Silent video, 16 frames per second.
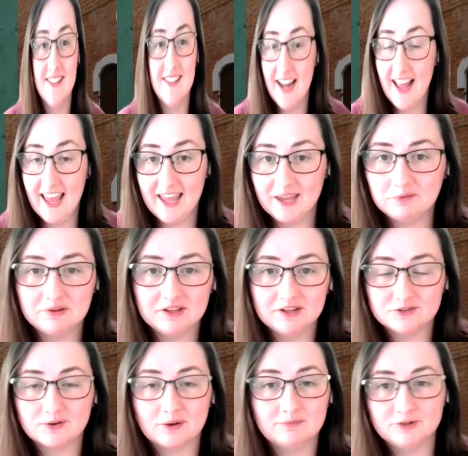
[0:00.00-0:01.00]
Today, we
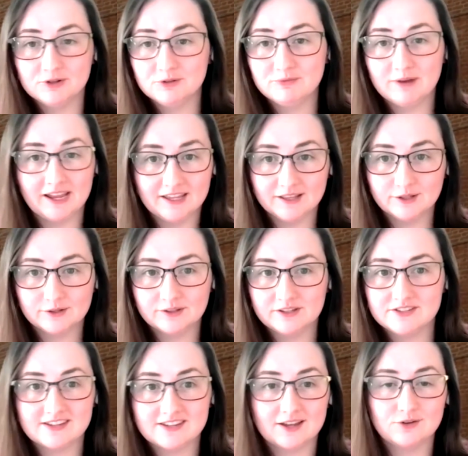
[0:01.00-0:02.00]
interrupt your regularly
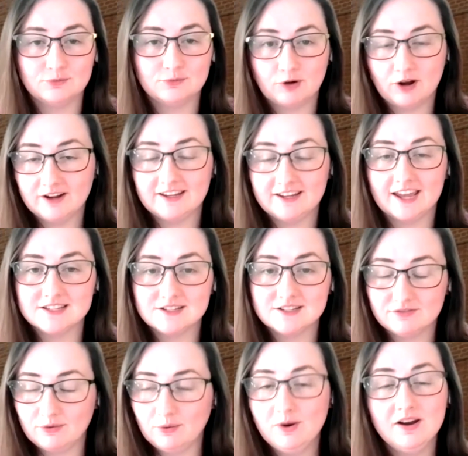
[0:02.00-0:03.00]
scheduled
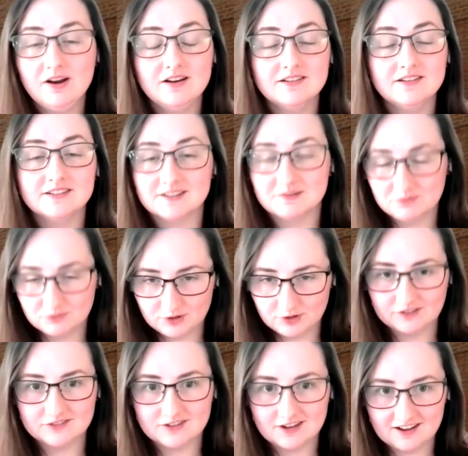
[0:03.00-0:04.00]
broadcast for some
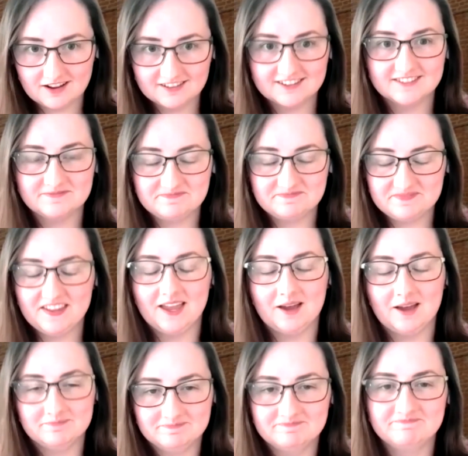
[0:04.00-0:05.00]
real talk. Yep.